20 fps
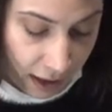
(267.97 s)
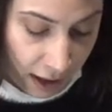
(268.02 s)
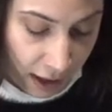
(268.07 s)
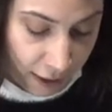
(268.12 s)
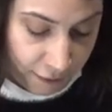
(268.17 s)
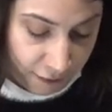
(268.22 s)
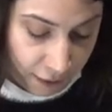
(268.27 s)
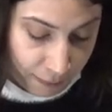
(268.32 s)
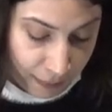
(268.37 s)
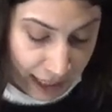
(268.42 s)

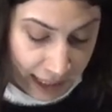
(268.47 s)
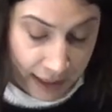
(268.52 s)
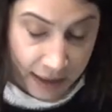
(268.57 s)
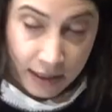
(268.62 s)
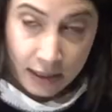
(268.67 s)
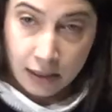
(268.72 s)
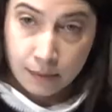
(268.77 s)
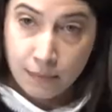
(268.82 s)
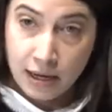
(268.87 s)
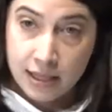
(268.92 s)
For me,
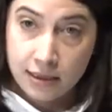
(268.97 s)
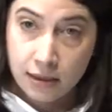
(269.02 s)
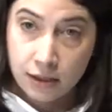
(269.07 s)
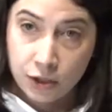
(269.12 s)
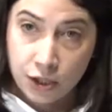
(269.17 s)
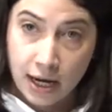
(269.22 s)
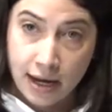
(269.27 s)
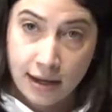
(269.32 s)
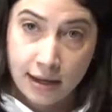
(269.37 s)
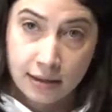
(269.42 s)
this meant the
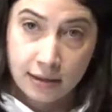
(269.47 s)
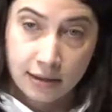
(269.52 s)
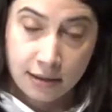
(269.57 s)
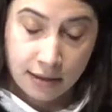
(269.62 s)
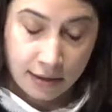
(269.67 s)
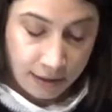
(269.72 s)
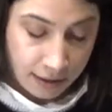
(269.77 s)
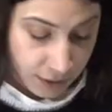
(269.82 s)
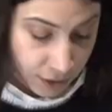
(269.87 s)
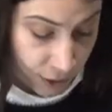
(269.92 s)
chance
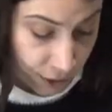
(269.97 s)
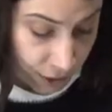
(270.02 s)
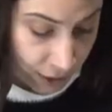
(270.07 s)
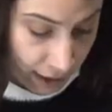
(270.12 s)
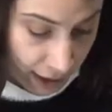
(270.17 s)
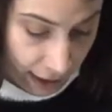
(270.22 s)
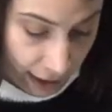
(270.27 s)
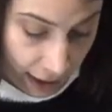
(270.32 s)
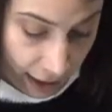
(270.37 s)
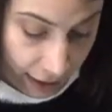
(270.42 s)
to
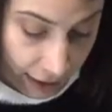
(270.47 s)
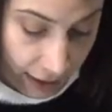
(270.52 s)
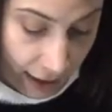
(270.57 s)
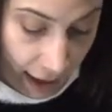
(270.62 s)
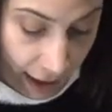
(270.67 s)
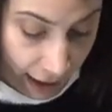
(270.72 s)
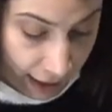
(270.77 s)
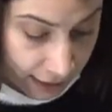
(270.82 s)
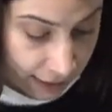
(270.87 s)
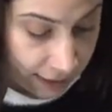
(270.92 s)

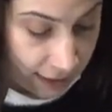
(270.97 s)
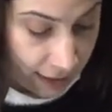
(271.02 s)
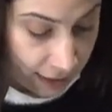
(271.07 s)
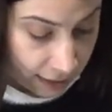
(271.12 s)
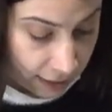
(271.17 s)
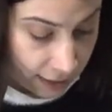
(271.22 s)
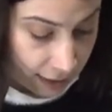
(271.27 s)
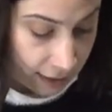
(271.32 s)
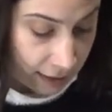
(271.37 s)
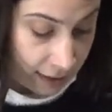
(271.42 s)
uh,
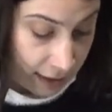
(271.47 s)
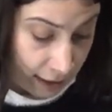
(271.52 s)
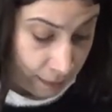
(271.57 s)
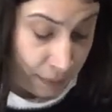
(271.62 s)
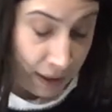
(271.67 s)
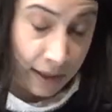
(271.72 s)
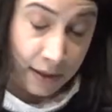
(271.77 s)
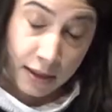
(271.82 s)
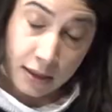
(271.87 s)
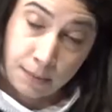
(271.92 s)
dig
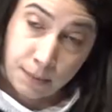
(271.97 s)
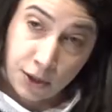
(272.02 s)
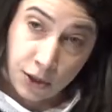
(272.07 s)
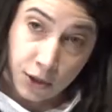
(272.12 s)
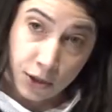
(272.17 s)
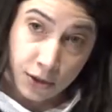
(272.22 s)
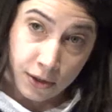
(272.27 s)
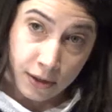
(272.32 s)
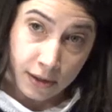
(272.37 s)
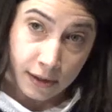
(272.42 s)
deep into
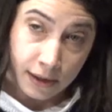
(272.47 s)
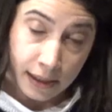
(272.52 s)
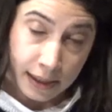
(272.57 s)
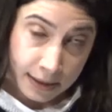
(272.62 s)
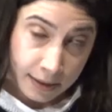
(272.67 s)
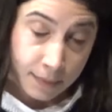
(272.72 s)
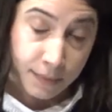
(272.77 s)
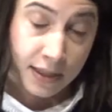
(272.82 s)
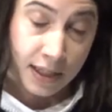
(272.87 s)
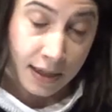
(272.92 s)

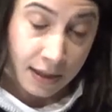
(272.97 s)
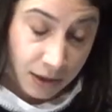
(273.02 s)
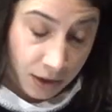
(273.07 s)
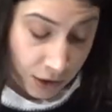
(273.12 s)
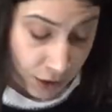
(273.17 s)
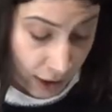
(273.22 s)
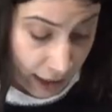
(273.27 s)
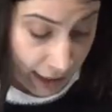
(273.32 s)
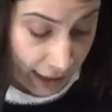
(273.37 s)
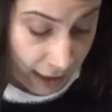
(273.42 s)
spiritualism's
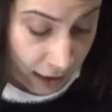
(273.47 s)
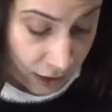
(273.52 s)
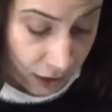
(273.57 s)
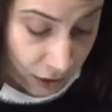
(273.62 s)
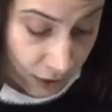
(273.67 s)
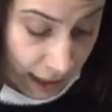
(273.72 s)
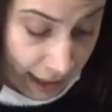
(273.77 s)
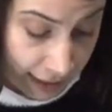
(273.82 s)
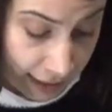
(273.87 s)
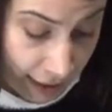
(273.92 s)
history in
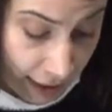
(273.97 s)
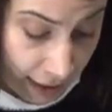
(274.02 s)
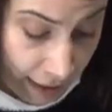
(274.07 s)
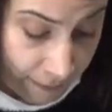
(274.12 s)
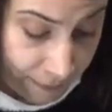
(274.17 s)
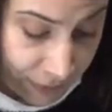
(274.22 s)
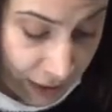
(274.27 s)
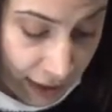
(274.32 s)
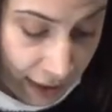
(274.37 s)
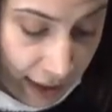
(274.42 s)

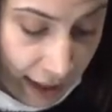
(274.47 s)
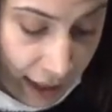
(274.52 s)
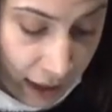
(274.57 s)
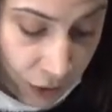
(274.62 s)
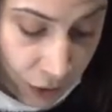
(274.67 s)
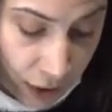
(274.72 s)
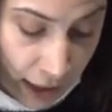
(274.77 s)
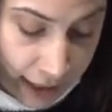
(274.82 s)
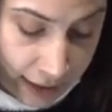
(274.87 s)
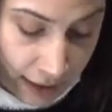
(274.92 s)
Australia and
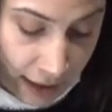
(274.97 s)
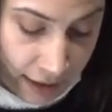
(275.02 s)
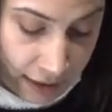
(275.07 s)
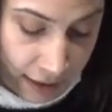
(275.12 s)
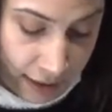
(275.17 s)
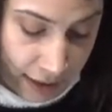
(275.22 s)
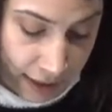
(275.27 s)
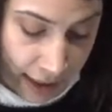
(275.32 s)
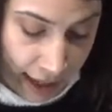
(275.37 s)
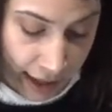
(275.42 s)
try to
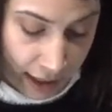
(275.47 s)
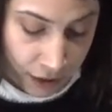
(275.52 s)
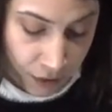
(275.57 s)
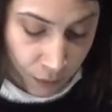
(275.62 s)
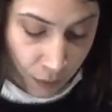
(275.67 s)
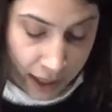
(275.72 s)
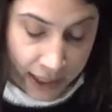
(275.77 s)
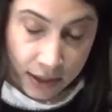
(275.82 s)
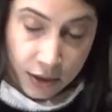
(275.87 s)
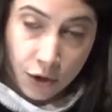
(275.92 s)
understand
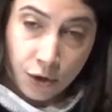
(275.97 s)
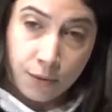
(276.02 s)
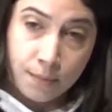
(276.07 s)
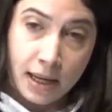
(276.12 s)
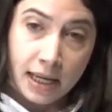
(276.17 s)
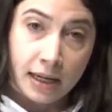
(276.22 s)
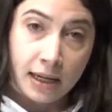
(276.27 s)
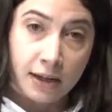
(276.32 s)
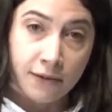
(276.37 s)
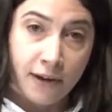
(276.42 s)
why so
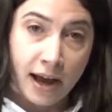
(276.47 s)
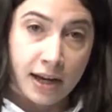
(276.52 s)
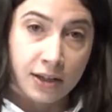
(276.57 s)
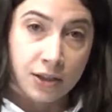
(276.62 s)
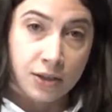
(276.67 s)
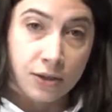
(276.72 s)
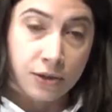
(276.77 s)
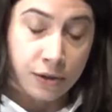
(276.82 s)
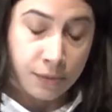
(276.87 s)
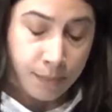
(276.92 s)
many
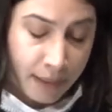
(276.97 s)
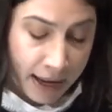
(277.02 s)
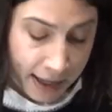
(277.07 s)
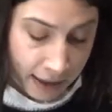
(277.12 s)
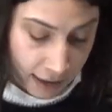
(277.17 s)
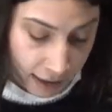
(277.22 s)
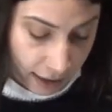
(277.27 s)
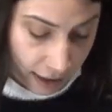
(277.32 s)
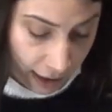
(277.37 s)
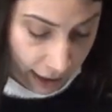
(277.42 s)
rational
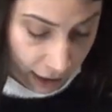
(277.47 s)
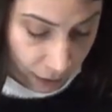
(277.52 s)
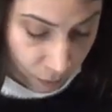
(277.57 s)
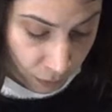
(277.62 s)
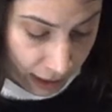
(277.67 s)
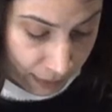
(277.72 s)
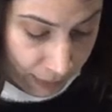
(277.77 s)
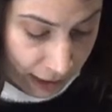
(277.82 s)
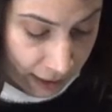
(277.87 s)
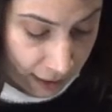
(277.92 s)
men and
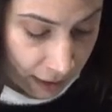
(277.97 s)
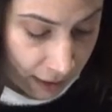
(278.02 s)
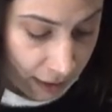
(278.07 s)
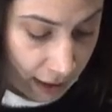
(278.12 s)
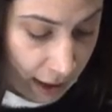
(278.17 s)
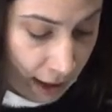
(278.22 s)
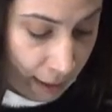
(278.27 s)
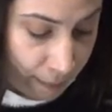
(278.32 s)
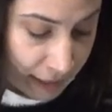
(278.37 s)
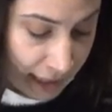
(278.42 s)
women
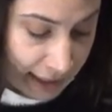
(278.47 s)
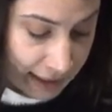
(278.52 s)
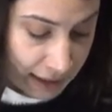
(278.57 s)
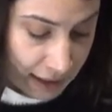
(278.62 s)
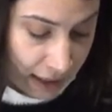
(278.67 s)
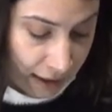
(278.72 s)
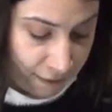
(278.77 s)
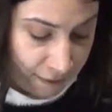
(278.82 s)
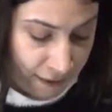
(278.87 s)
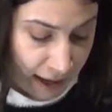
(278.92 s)
place
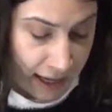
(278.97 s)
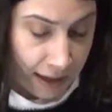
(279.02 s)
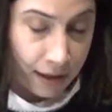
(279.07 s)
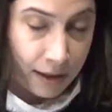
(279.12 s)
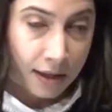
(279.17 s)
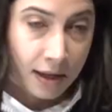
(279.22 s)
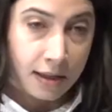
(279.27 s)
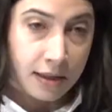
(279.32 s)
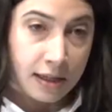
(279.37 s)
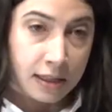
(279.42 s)
their
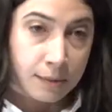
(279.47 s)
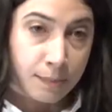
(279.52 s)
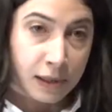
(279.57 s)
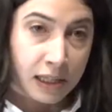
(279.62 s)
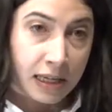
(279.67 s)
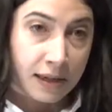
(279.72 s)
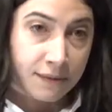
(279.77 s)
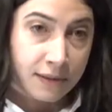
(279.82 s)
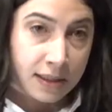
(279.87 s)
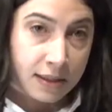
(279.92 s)
faith in this
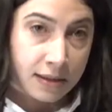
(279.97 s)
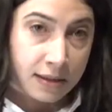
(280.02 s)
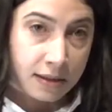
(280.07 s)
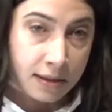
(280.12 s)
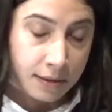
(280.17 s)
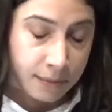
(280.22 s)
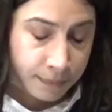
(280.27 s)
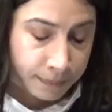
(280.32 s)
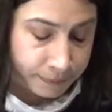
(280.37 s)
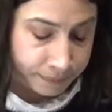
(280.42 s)
belief
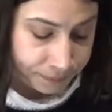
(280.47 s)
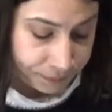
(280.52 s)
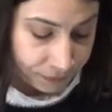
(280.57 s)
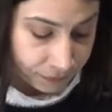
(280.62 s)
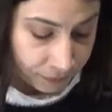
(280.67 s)
system.